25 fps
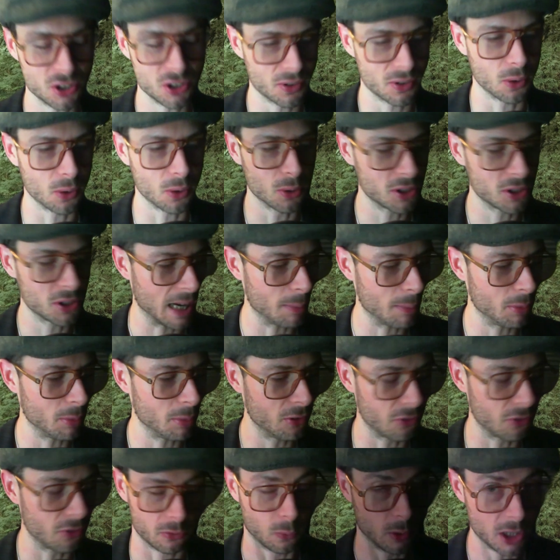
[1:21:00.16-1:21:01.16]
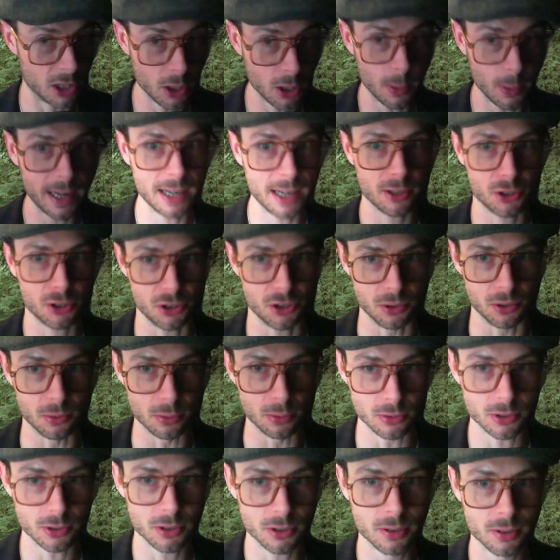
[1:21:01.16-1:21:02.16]
of course happens just when you wear
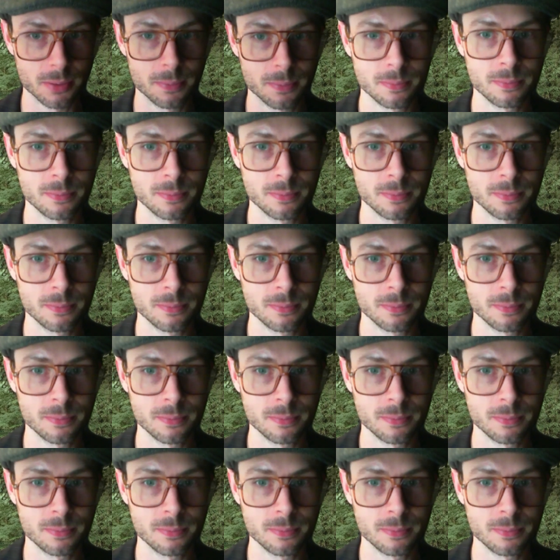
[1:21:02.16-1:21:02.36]
shoes.